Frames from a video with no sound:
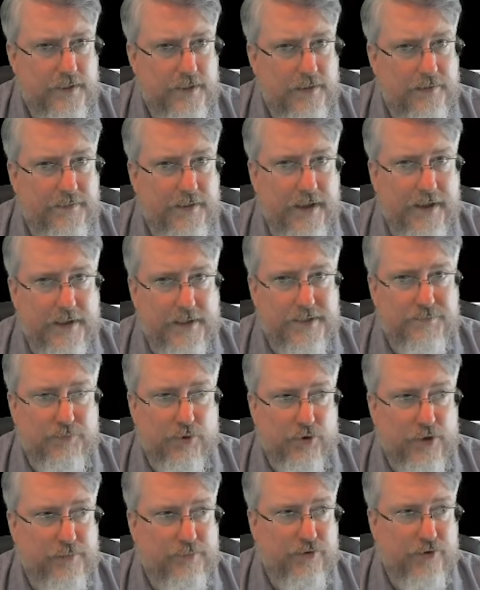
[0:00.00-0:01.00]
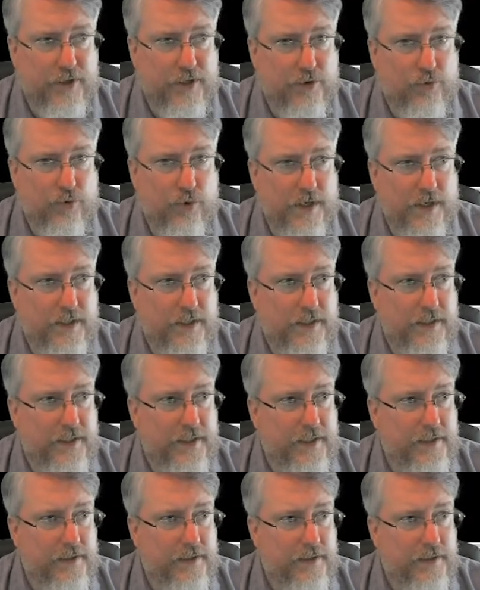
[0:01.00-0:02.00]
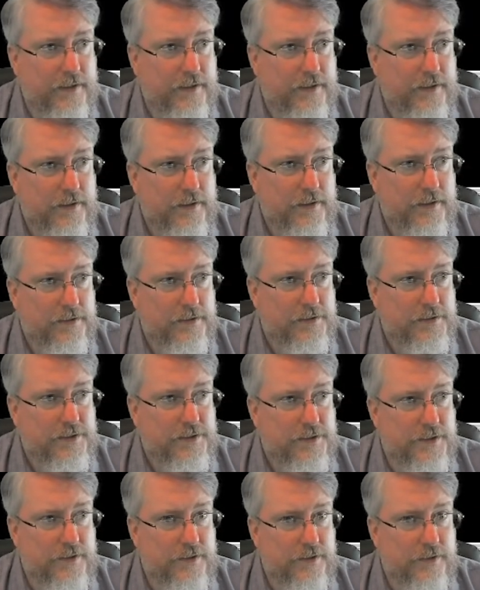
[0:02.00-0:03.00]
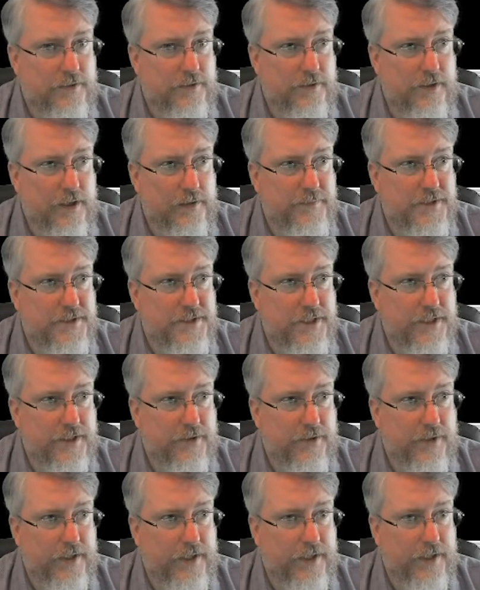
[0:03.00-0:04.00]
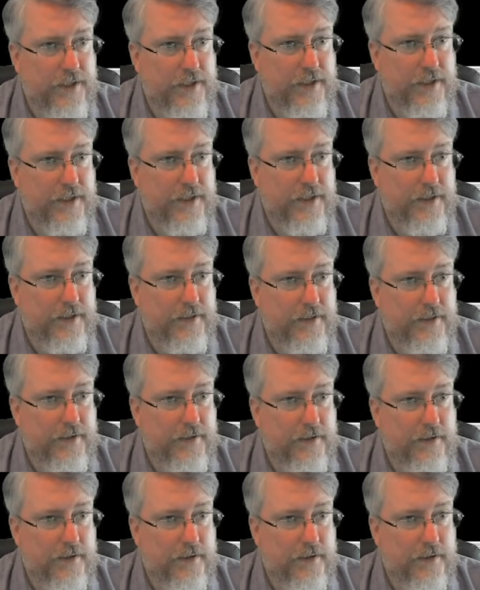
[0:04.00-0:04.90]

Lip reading: And that exported pretty quickly. So I'm just going to go ahead and